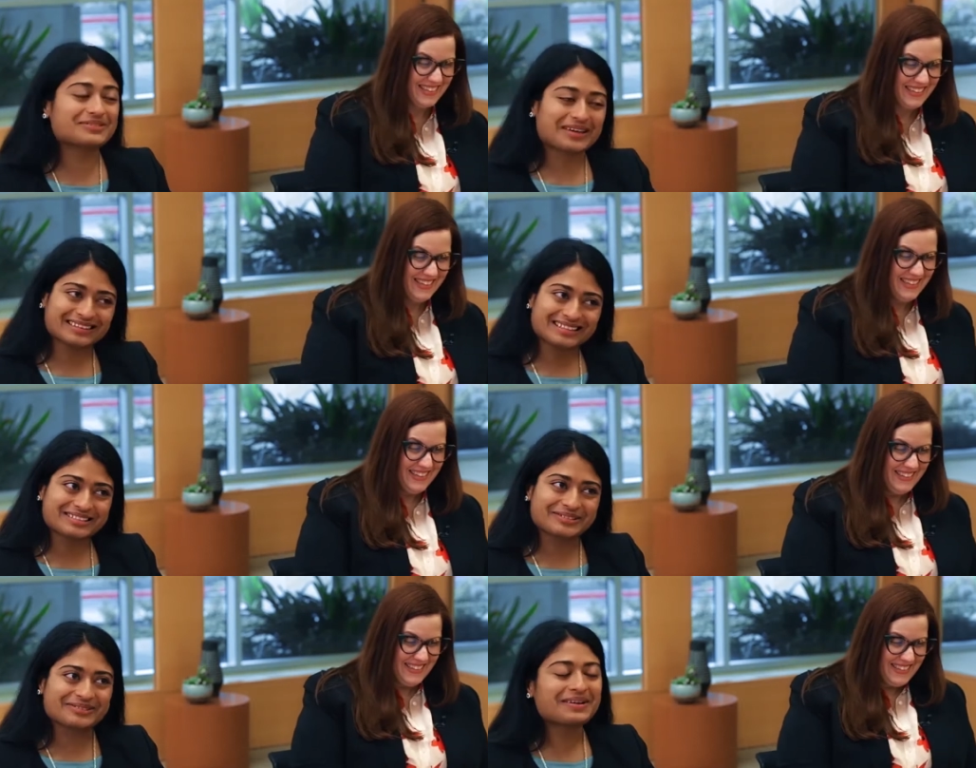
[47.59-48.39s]
Speaker 1: we do like that
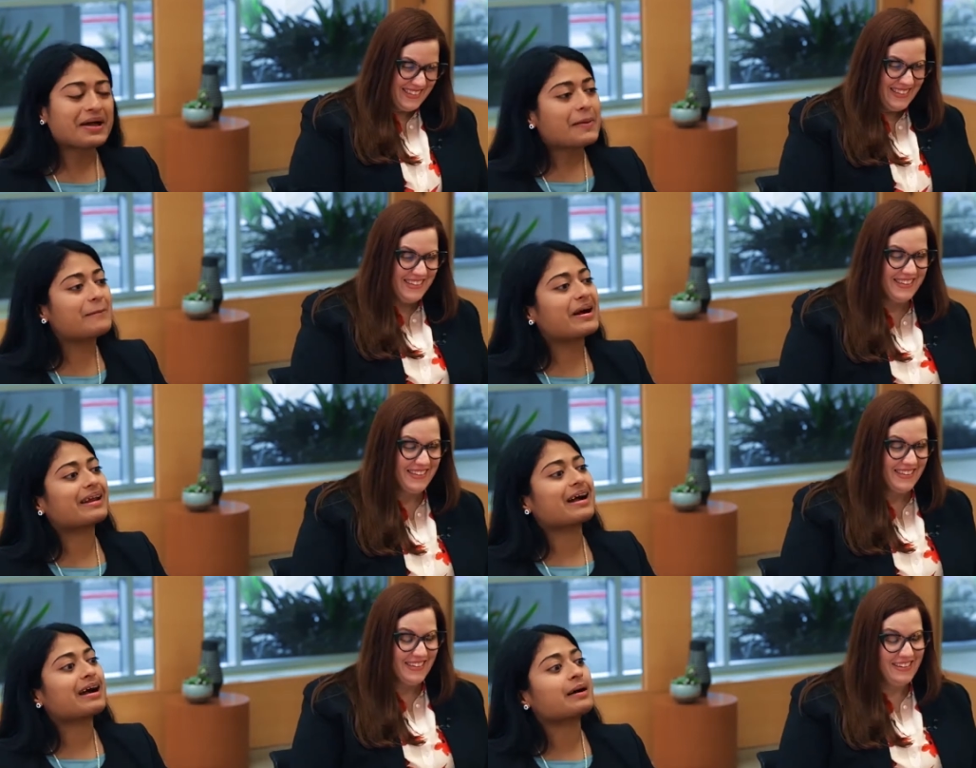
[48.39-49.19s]
too.
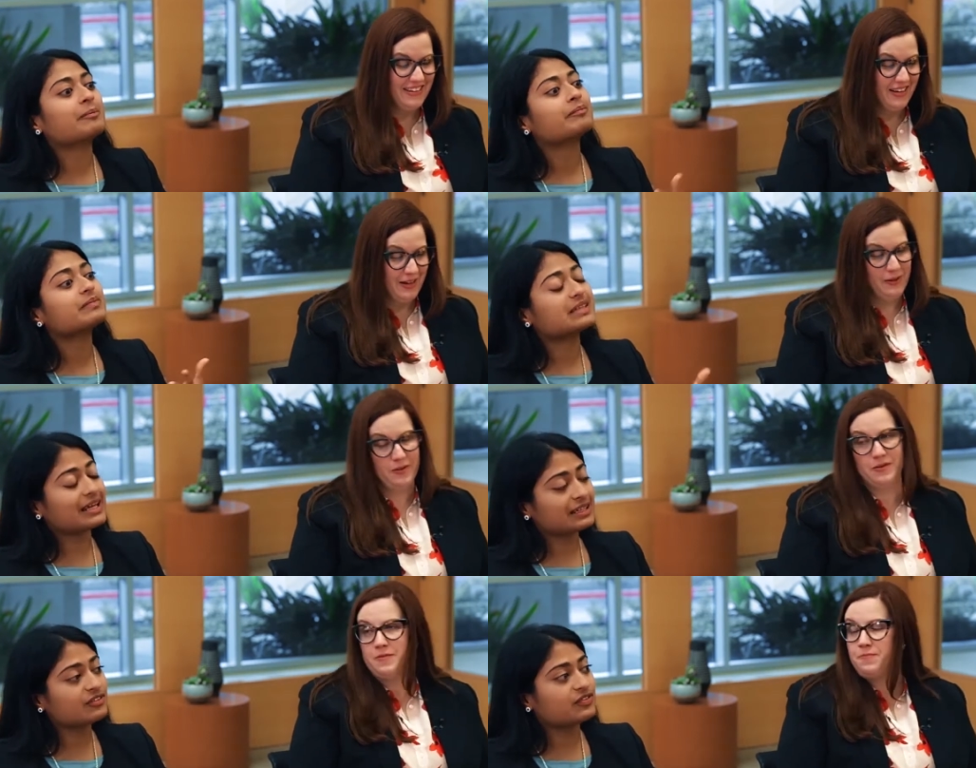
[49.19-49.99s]
But um,
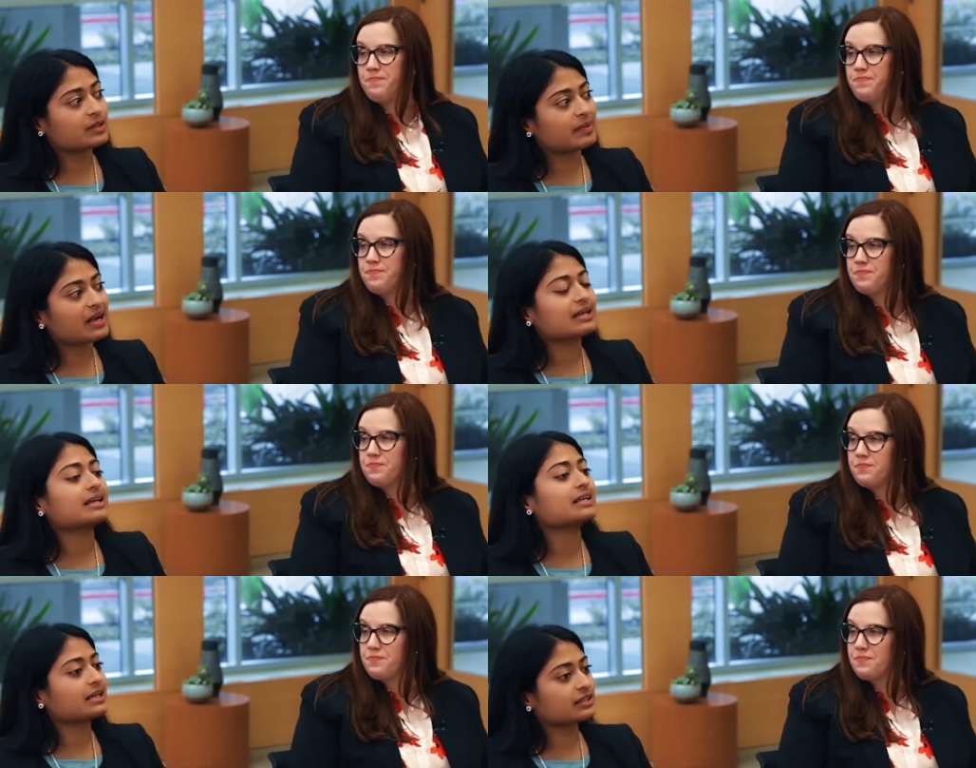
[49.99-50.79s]
getting the feedback
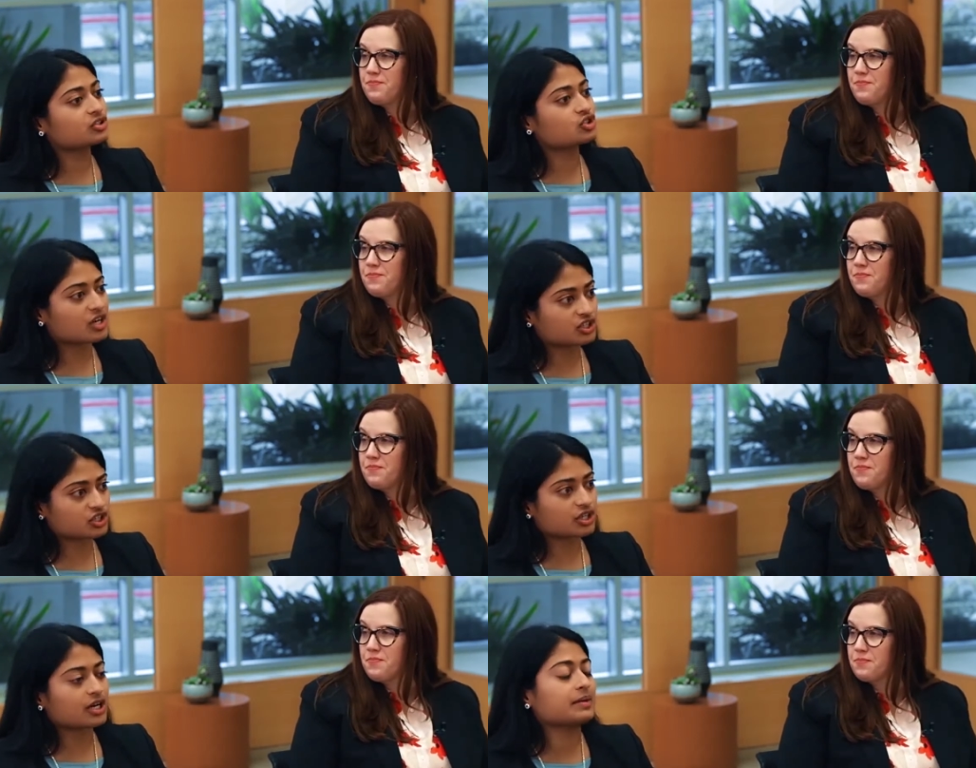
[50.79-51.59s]
and getting the
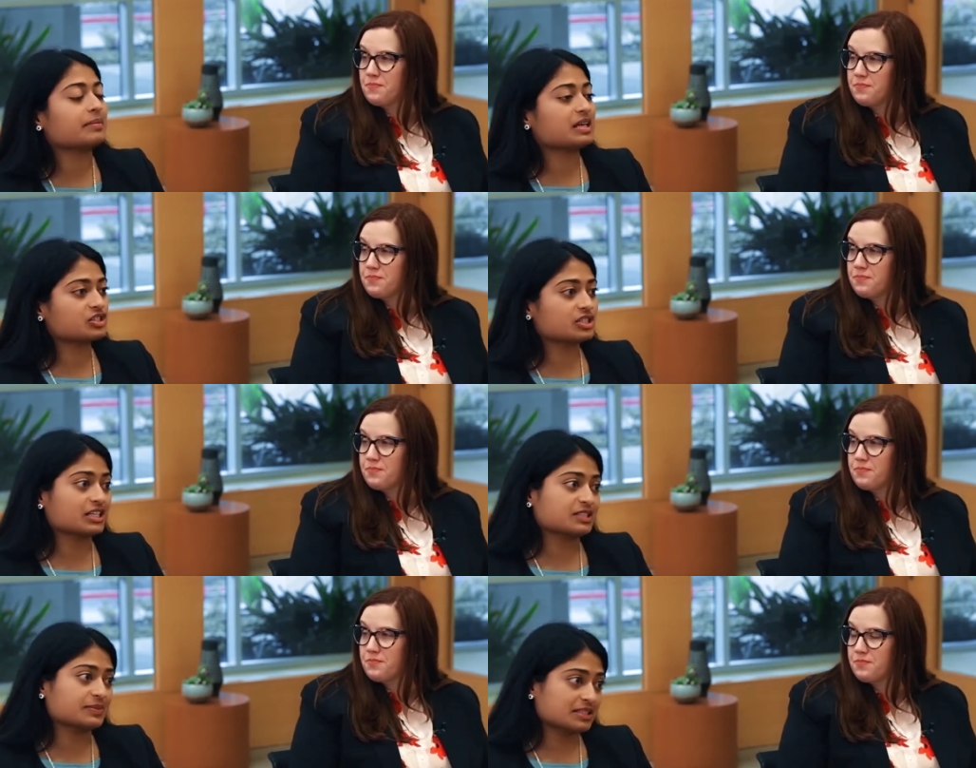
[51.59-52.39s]
structure and managing
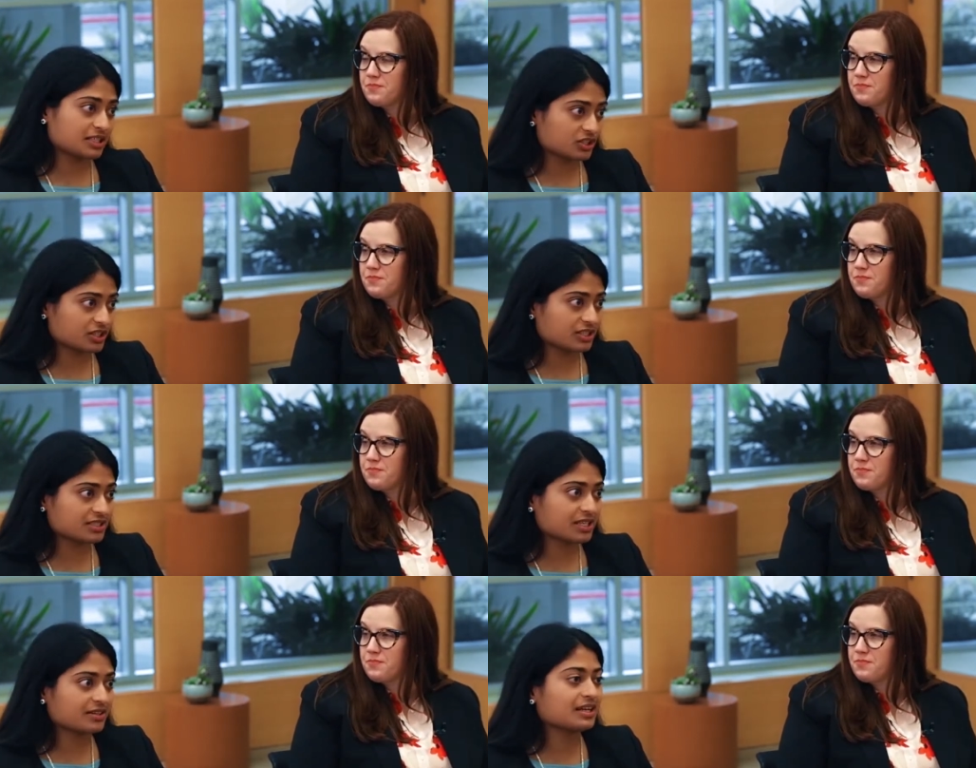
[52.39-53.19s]

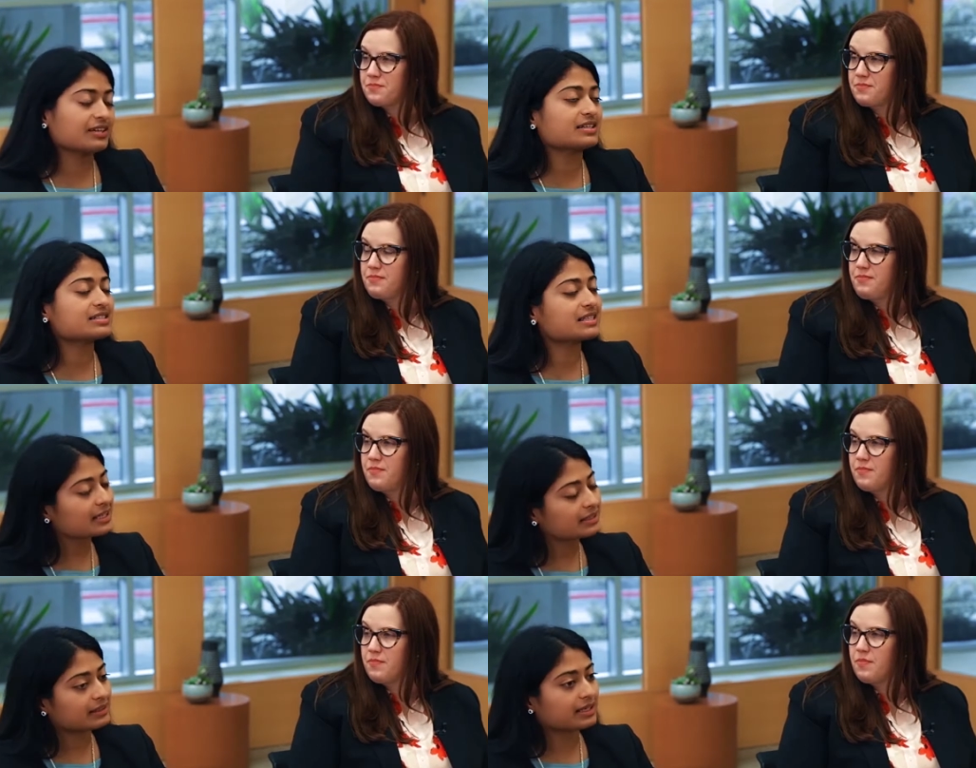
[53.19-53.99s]
expectations. And then I think,
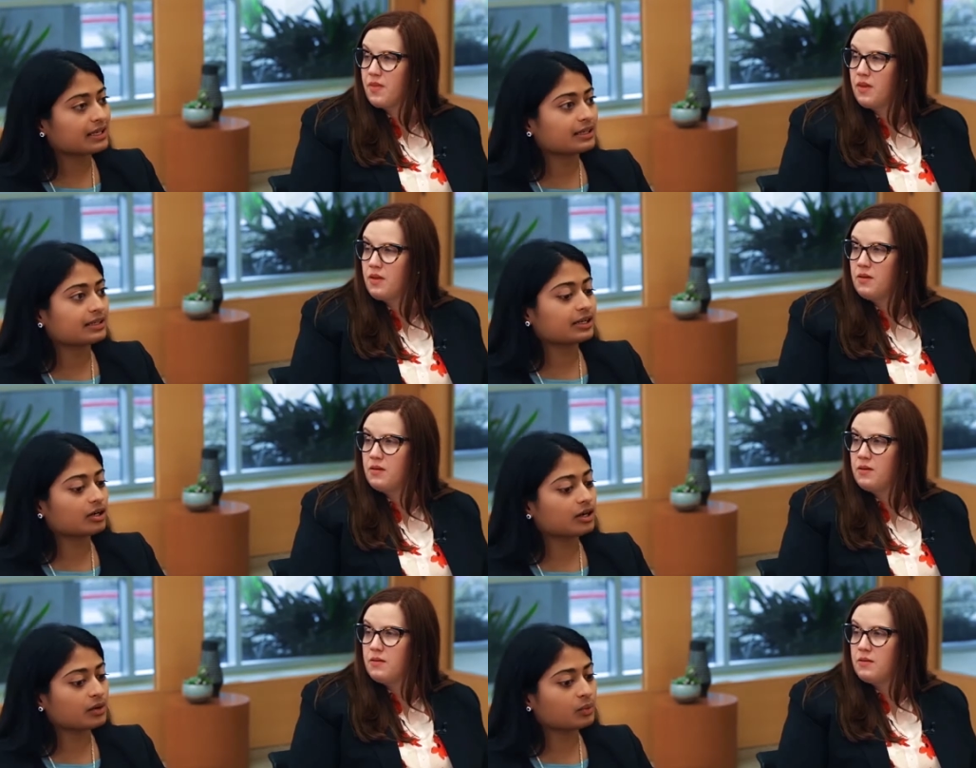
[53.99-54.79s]
secondly, in an
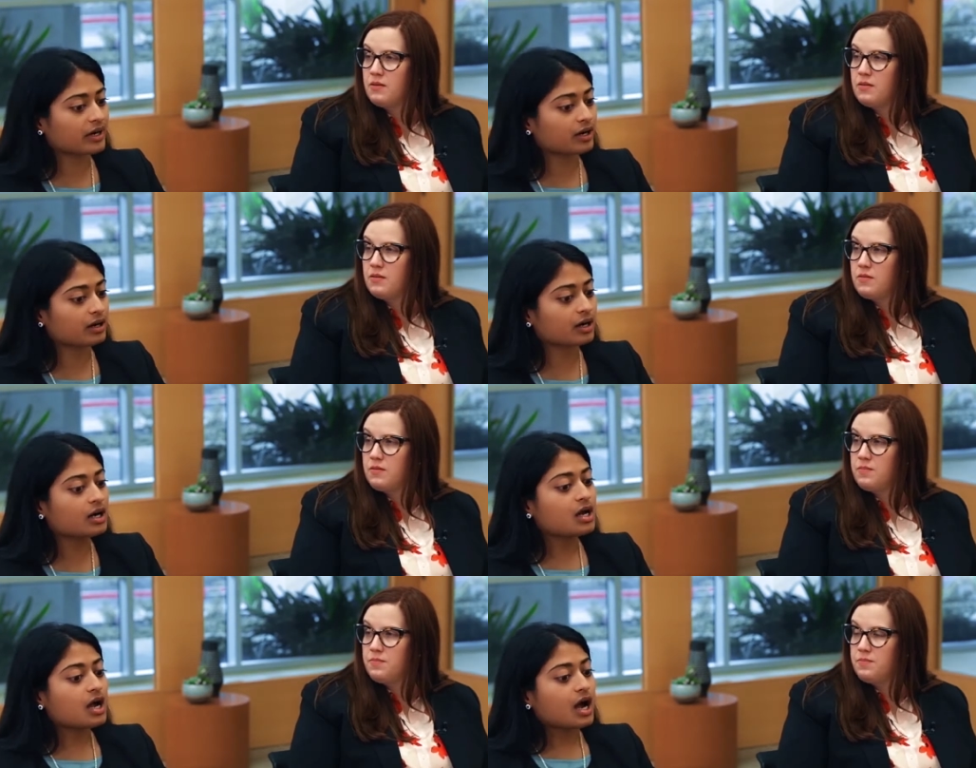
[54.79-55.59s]
era where
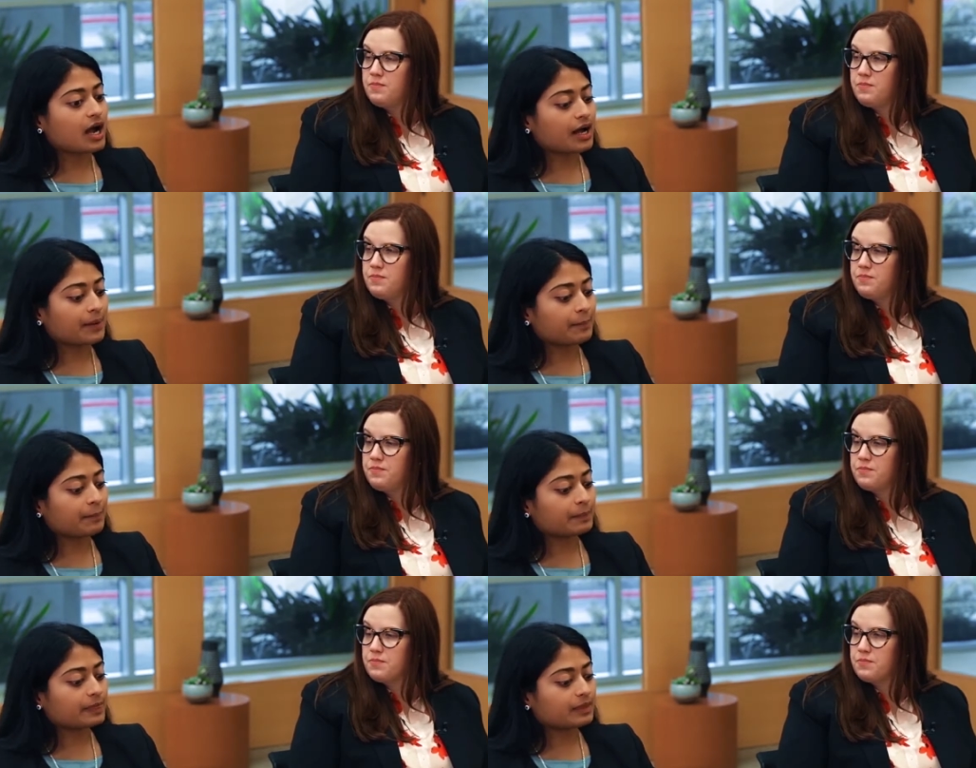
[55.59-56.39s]

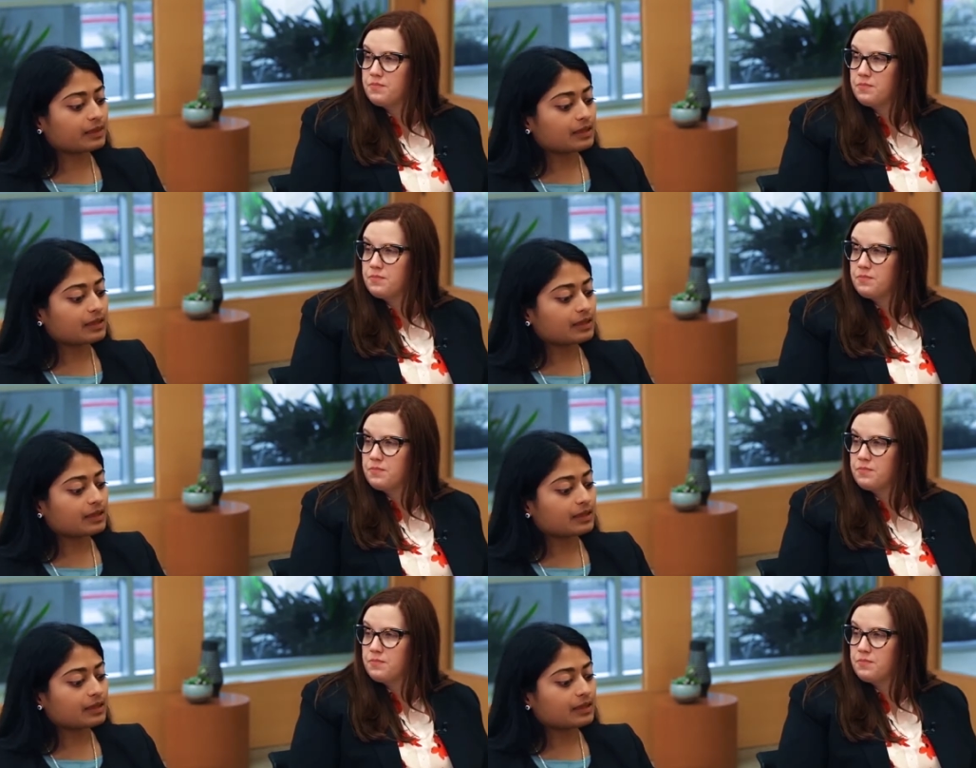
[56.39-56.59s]
um,